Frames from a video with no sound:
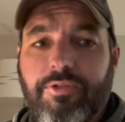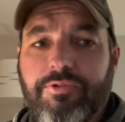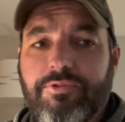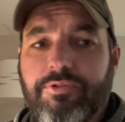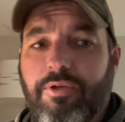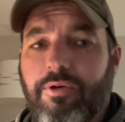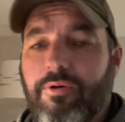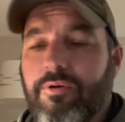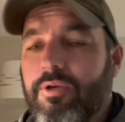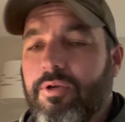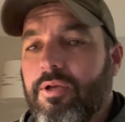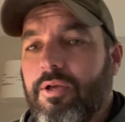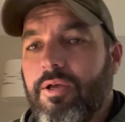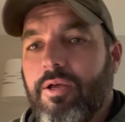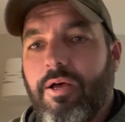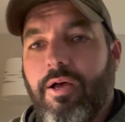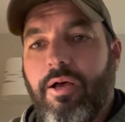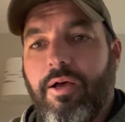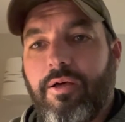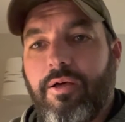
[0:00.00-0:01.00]
So
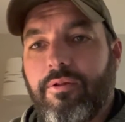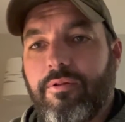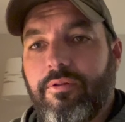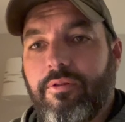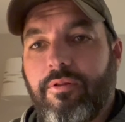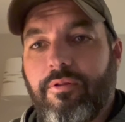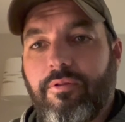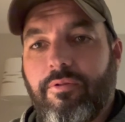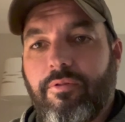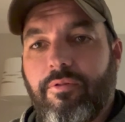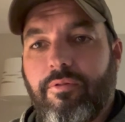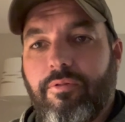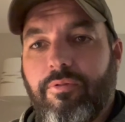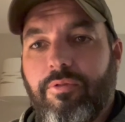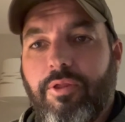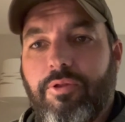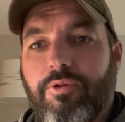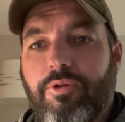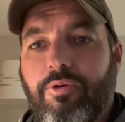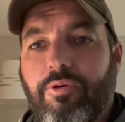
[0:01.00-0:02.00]

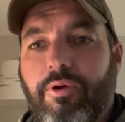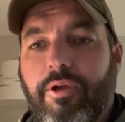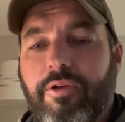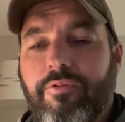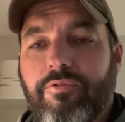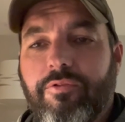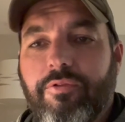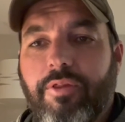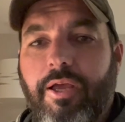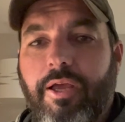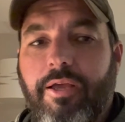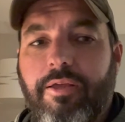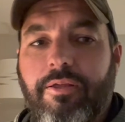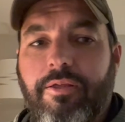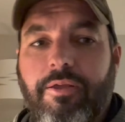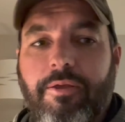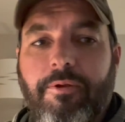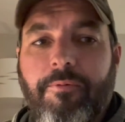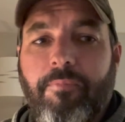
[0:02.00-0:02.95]
thank you, Greg, for that.